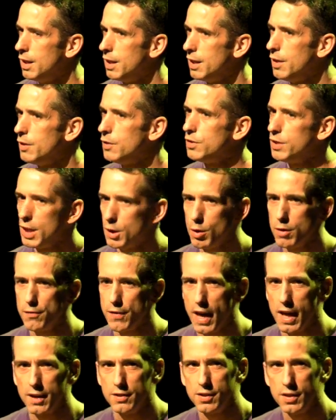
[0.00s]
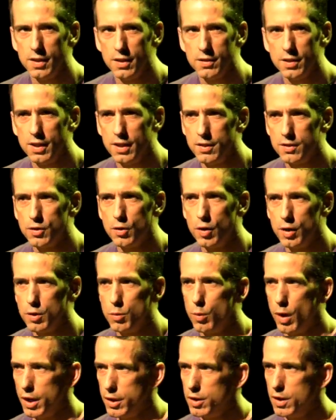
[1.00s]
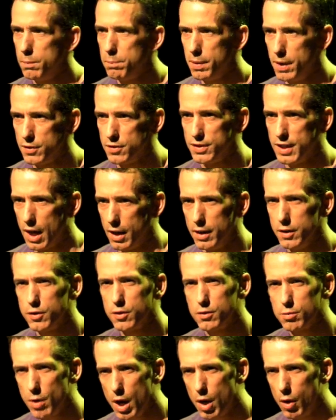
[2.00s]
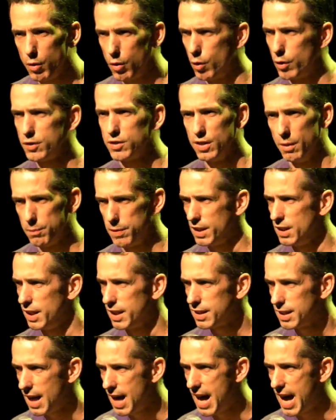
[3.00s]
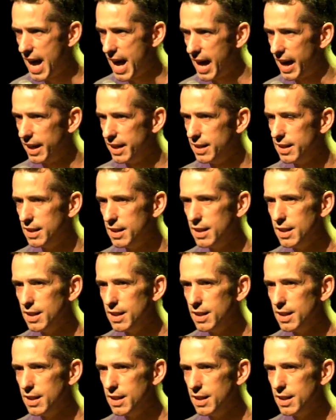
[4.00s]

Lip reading: His secret fantasy is he's going to want you to piss down his throat or something like that.